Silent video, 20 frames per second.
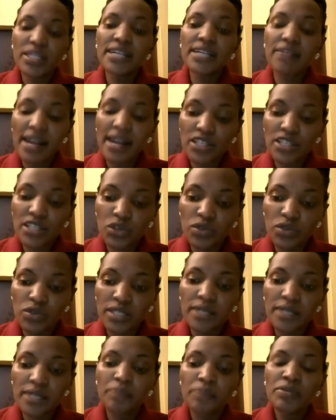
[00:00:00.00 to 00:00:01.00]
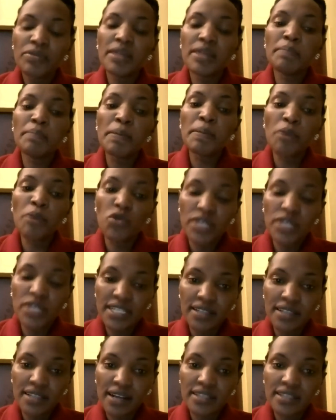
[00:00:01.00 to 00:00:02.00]
the grassroots, the people who
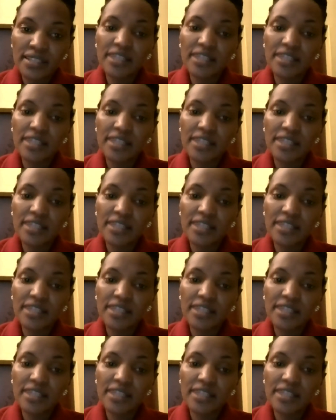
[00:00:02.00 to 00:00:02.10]
need us,